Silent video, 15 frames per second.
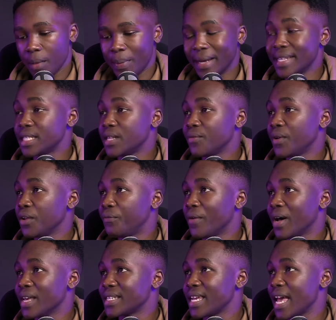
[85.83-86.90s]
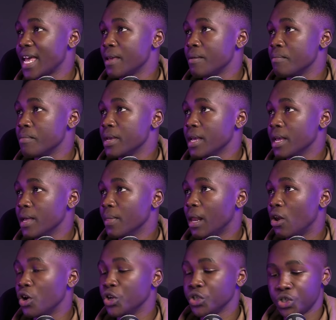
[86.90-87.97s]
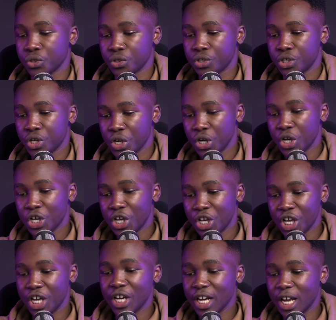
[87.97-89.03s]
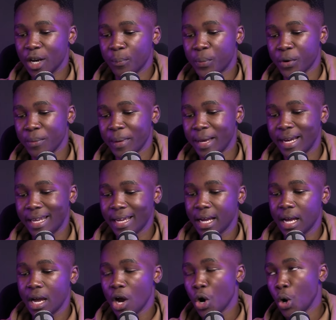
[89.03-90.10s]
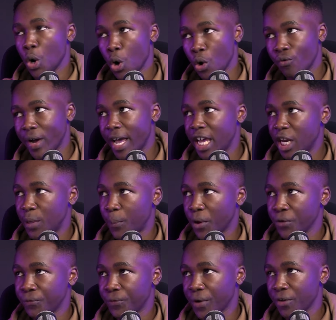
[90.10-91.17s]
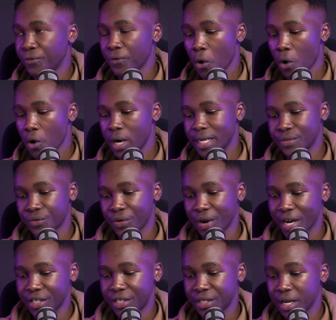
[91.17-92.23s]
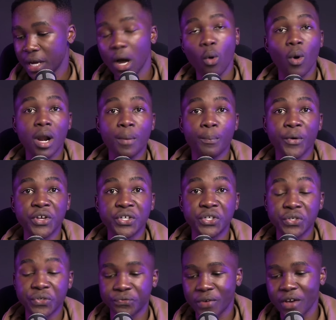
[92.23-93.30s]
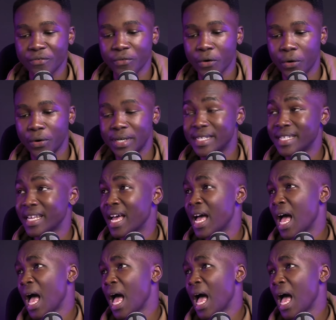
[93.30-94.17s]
That is the very first game in the long shot. England Premier League over 8.5 corners, right? 1.25 odds.